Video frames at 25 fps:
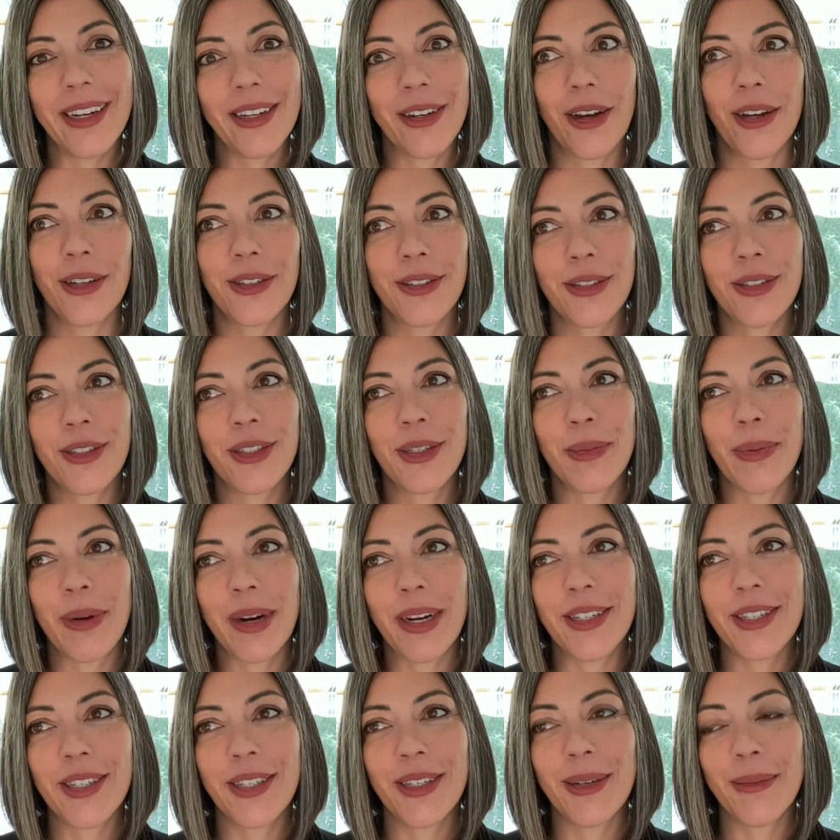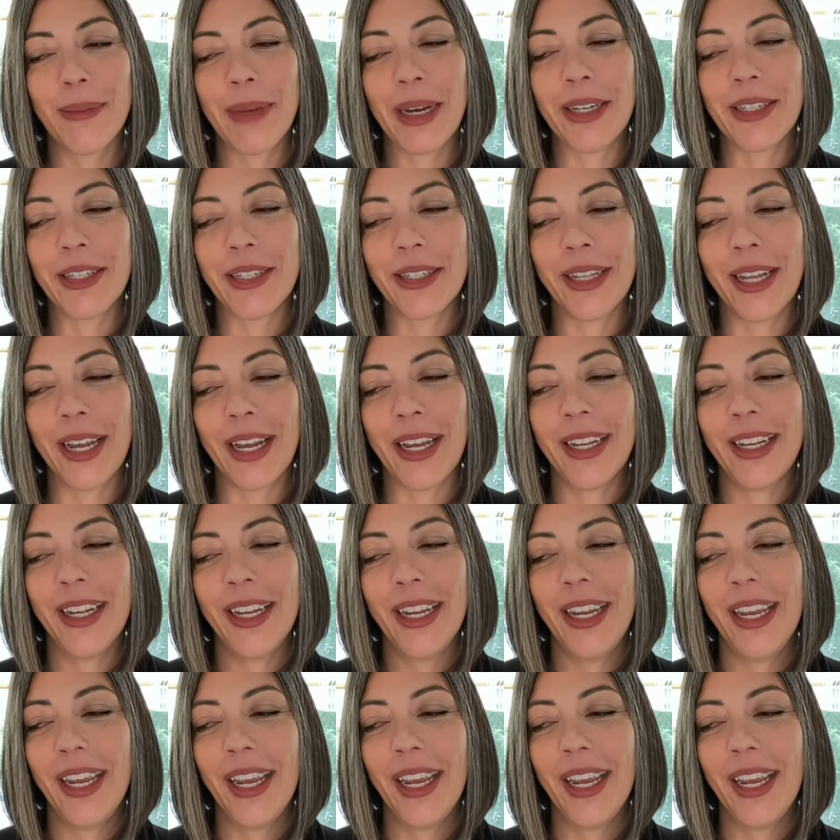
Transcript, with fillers: It causes depression. Imagine that.